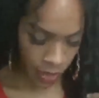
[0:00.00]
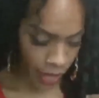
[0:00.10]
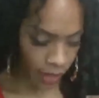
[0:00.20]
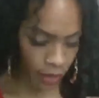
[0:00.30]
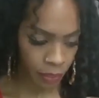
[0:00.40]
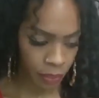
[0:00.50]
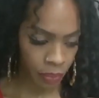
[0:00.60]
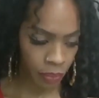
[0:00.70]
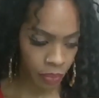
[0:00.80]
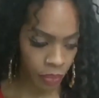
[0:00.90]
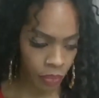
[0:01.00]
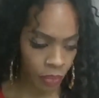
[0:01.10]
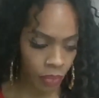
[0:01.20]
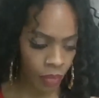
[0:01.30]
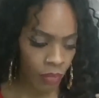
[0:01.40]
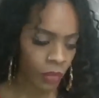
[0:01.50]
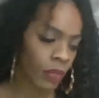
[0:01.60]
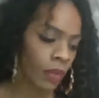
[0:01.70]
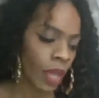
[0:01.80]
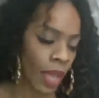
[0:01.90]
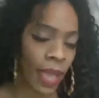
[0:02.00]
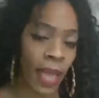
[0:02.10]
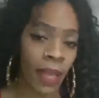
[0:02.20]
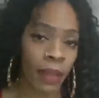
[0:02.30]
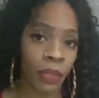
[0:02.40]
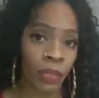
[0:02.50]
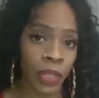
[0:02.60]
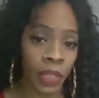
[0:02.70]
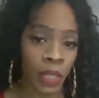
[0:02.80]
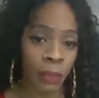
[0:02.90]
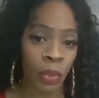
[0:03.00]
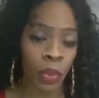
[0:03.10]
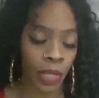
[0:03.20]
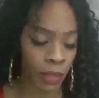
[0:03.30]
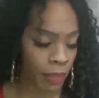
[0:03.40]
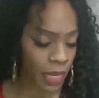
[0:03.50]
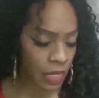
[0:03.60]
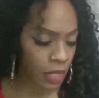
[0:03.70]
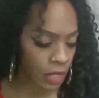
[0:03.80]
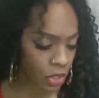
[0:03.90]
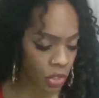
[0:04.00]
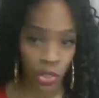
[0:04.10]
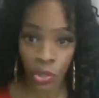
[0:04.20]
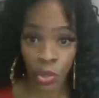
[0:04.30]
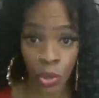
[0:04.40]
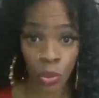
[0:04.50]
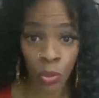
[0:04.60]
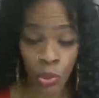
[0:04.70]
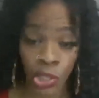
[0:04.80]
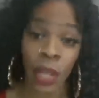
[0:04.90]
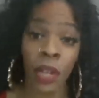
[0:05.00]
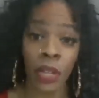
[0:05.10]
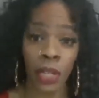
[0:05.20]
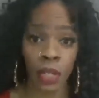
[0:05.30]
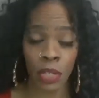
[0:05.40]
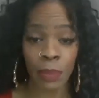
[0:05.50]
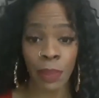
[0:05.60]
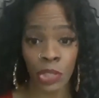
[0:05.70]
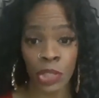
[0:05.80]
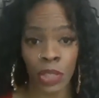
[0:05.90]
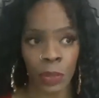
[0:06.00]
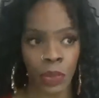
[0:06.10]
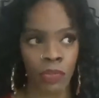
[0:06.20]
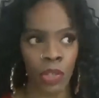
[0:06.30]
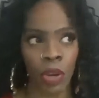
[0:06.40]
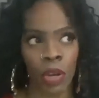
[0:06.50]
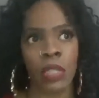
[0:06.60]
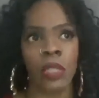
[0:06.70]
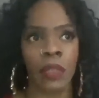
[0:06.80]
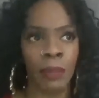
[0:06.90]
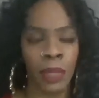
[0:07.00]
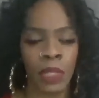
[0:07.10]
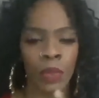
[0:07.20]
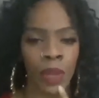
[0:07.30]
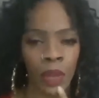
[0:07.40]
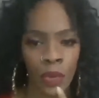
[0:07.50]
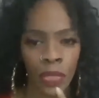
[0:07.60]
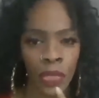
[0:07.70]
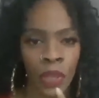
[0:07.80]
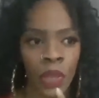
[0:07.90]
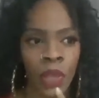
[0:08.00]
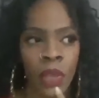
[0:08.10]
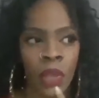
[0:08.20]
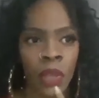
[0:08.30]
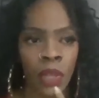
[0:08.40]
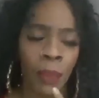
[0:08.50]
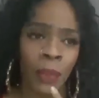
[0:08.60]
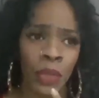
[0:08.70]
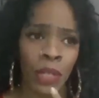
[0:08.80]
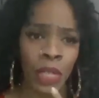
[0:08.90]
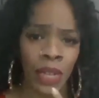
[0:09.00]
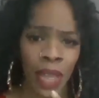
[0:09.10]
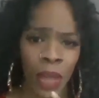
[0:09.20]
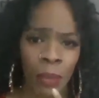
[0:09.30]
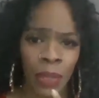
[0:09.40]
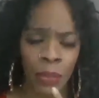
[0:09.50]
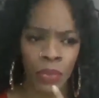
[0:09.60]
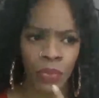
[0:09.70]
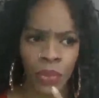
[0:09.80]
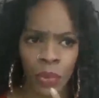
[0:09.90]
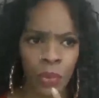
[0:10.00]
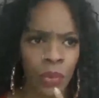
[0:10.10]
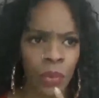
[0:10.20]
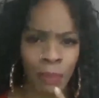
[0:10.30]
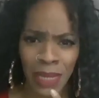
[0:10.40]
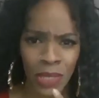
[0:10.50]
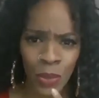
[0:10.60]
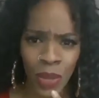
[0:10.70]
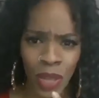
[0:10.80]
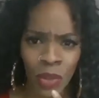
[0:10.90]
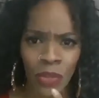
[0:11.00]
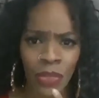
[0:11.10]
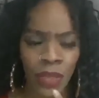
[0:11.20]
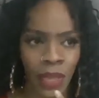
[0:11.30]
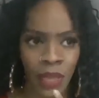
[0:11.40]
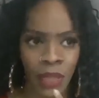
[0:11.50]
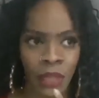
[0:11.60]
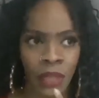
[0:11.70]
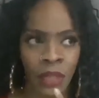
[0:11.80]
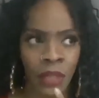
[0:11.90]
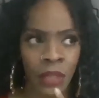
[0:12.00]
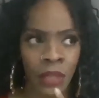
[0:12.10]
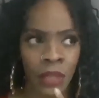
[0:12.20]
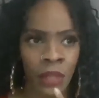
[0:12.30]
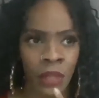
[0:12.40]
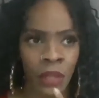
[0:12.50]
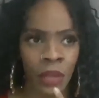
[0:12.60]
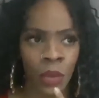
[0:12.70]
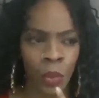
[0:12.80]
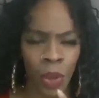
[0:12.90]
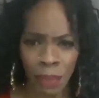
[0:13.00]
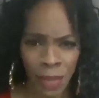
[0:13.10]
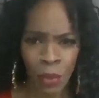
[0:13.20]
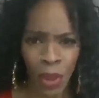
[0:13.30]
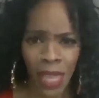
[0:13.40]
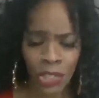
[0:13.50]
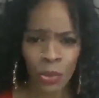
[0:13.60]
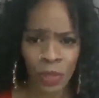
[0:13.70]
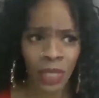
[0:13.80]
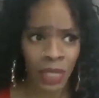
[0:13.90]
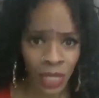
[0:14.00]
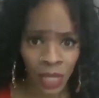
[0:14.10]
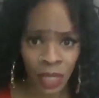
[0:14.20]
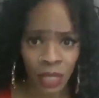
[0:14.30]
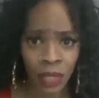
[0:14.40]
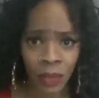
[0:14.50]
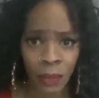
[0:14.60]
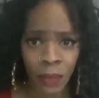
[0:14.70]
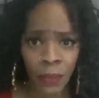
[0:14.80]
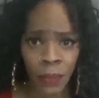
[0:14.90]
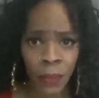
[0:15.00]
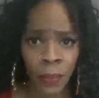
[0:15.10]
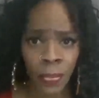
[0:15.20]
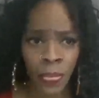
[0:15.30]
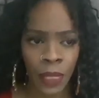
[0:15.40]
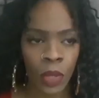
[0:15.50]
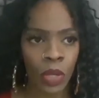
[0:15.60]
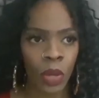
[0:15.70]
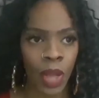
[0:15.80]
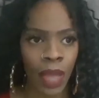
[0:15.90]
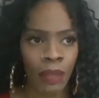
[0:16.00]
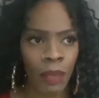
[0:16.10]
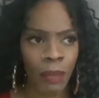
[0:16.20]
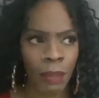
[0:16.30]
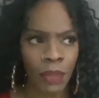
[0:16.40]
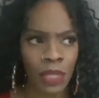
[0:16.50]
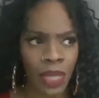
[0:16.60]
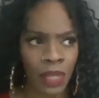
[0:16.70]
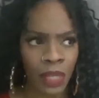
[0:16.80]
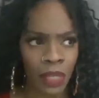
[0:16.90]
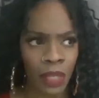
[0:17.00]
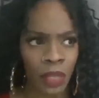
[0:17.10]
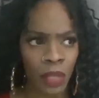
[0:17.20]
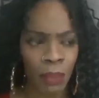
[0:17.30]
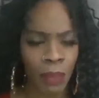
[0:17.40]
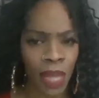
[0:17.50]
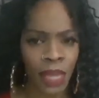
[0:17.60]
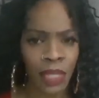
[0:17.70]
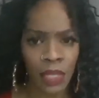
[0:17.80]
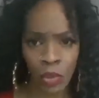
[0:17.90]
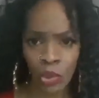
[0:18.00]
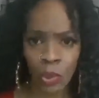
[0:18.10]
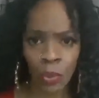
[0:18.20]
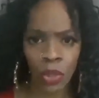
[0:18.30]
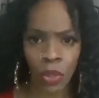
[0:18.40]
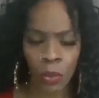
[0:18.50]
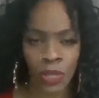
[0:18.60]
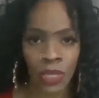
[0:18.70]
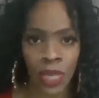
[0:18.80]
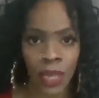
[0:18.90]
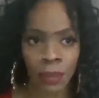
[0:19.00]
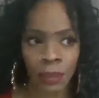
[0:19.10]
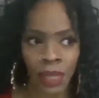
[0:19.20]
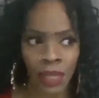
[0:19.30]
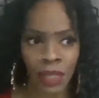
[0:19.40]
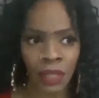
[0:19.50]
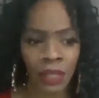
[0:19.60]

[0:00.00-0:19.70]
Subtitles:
that I have a really important message to share here, especially with regards to the mental health community and how people view mental health and what people actually need. You know, I remember telling my social worker one time, like